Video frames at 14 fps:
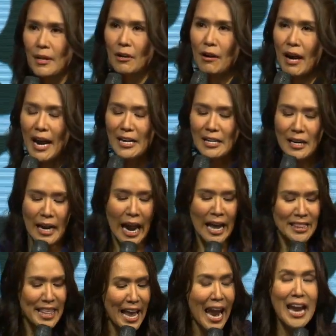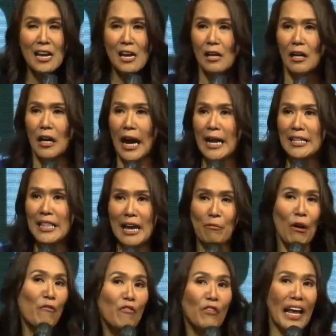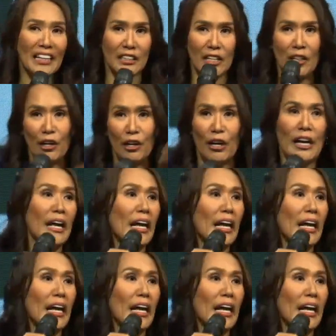all right? And they reflected their